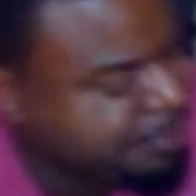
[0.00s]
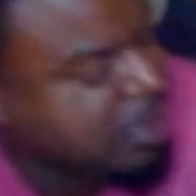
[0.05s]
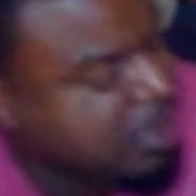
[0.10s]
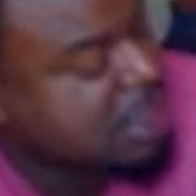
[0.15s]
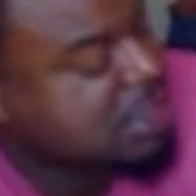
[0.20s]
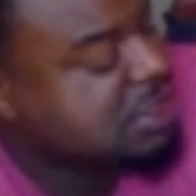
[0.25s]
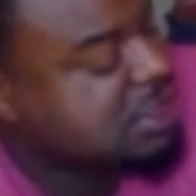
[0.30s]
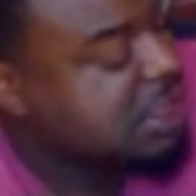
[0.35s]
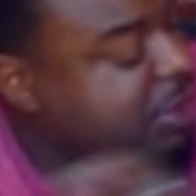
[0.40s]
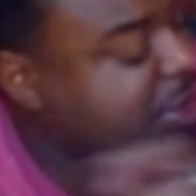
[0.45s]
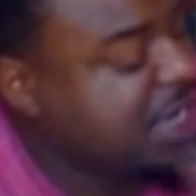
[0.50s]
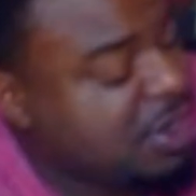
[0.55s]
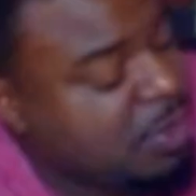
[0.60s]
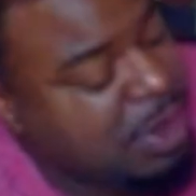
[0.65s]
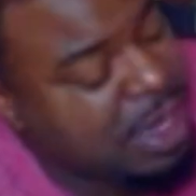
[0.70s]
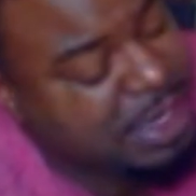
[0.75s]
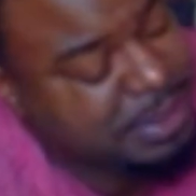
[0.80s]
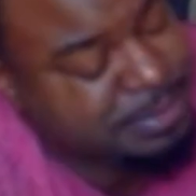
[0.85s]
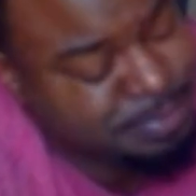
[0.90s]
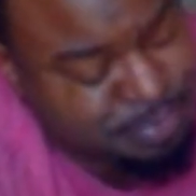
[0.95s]
So
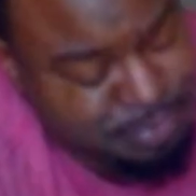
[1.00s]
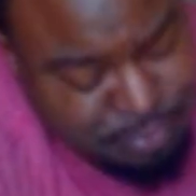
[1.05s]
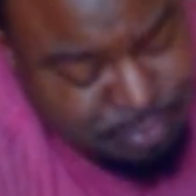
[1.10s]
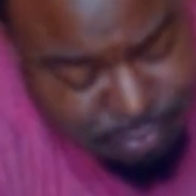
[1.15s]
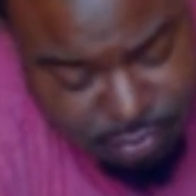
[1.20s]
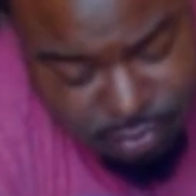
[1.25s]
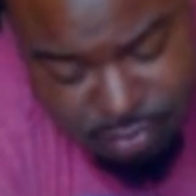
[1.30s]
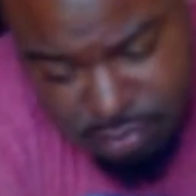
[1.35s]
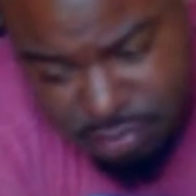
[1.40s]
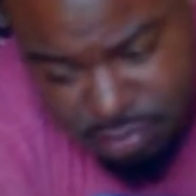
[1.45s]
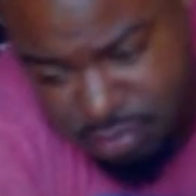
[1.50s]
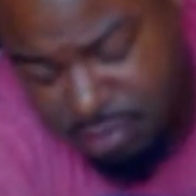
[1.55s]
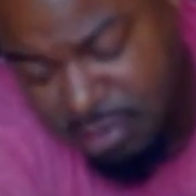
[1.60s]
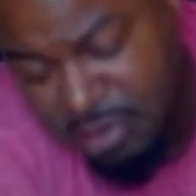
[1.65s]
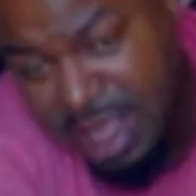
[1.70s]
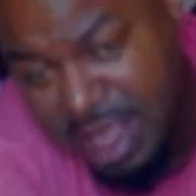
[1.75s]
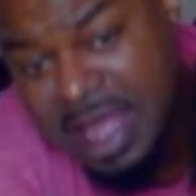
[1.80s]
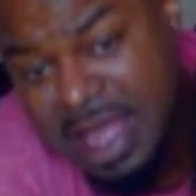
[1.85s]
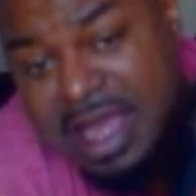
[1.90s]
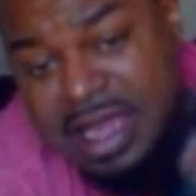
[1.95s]
anyway,
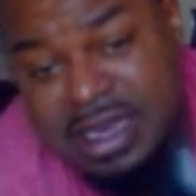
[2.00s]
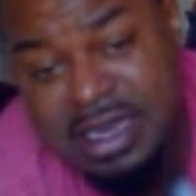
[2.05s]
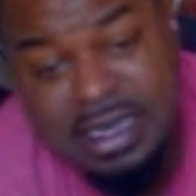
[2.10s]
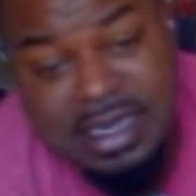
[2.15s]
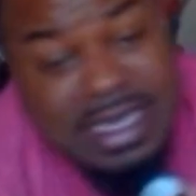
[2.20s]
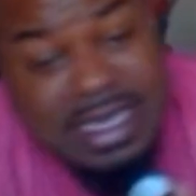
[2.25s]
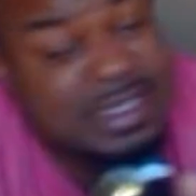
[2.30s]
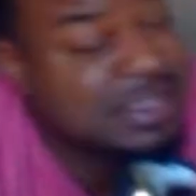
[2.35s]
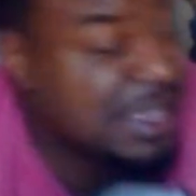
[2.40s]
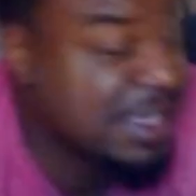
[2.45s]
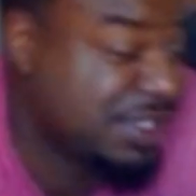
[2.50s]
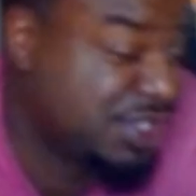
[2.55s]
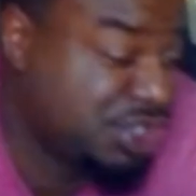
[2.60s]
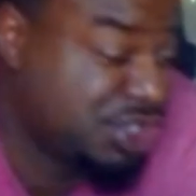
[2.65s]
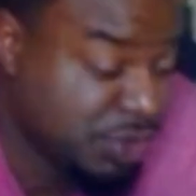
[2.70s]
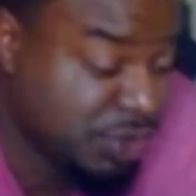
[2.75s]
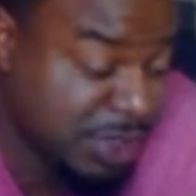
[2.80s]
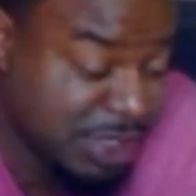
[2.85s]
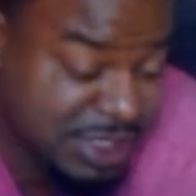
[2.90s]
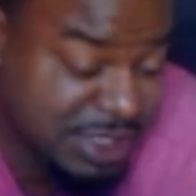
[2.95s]
let's get
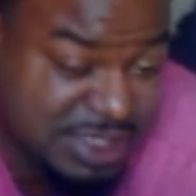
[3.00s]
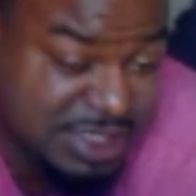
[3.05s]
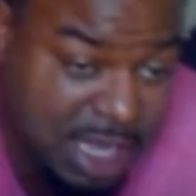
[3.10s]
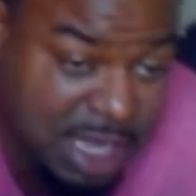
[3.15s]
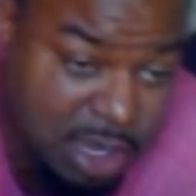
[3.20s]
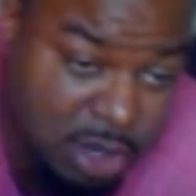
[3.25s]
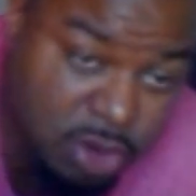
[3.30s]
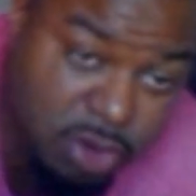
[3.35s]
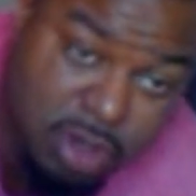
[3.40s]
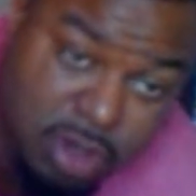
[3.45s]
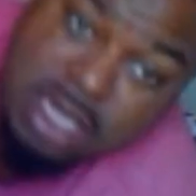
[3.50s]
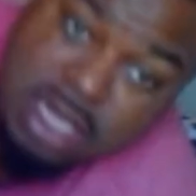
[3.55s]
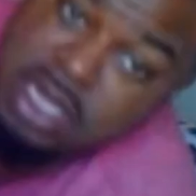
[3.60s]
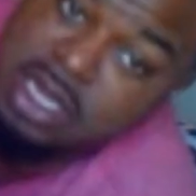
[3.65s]
to it. So,